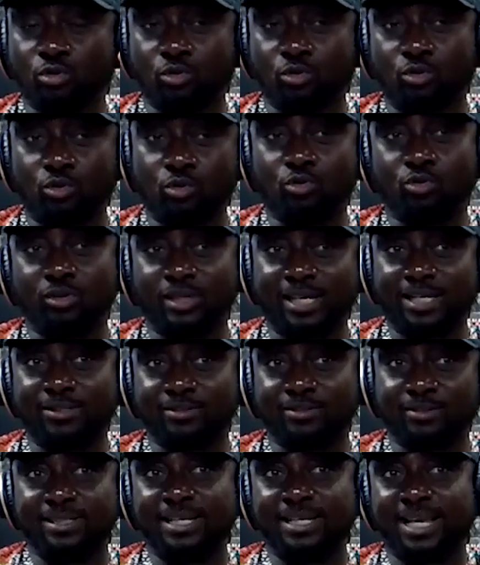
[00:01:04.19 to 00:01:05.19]
to use to get
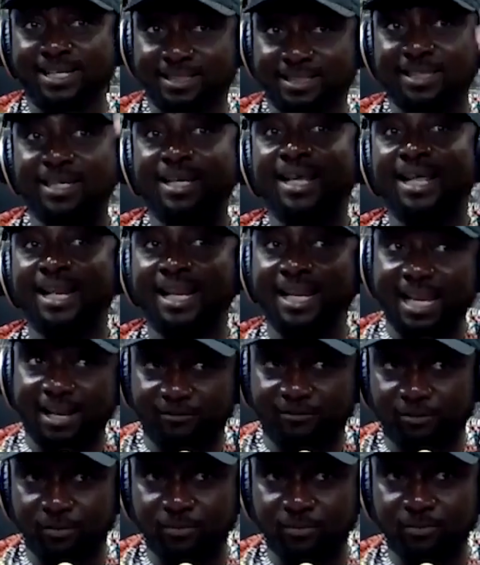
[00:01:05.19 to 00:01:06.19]
to the next
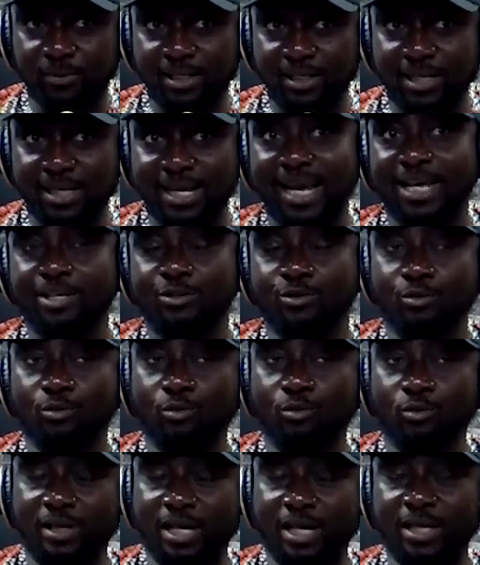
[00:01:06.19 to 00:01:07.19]
level. And
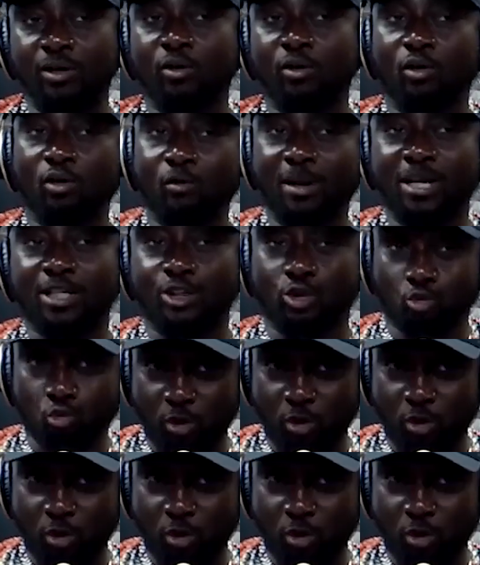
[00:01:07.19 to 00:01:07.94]
you get a call by 2